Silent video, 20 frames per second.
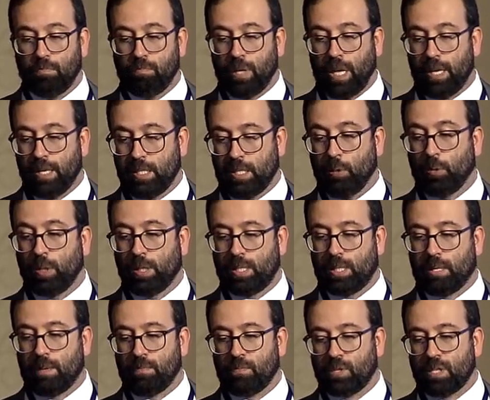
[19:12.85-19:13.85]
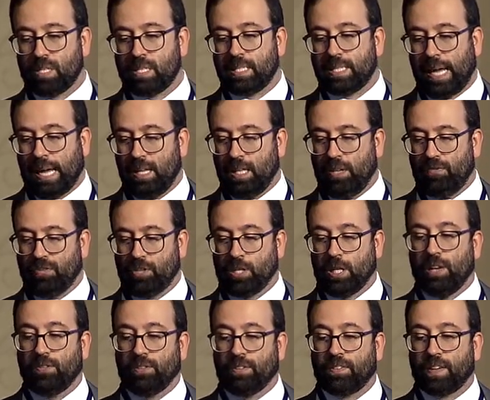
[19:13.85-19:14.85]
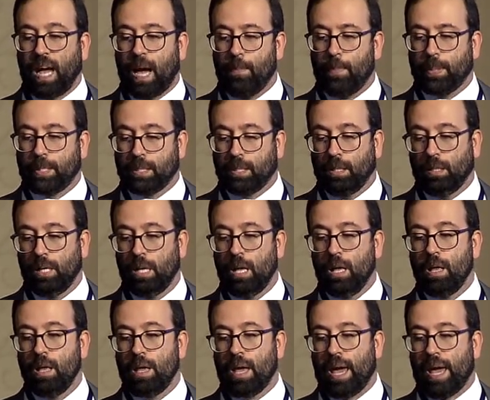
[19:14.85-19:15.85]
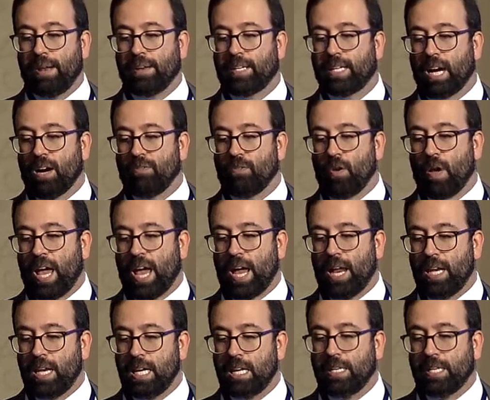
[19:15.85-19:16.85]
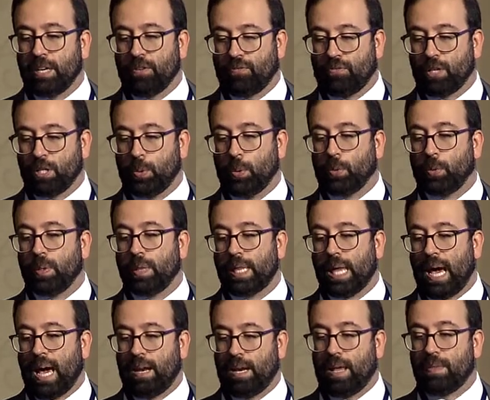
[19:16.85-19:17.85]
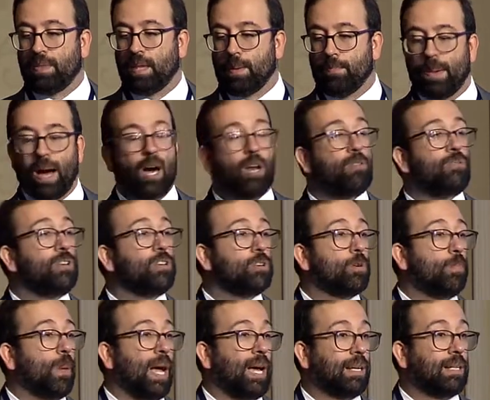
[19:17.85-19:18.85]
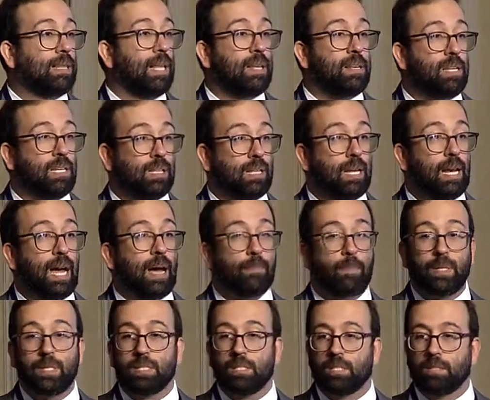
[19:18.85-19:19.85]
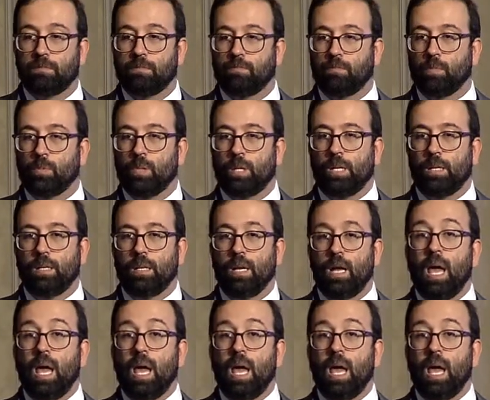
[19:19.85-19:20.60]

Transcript: That is, it will su sustain the efficient level of capital and cover any difference between that and the amount of interbank lending that happens. Okay?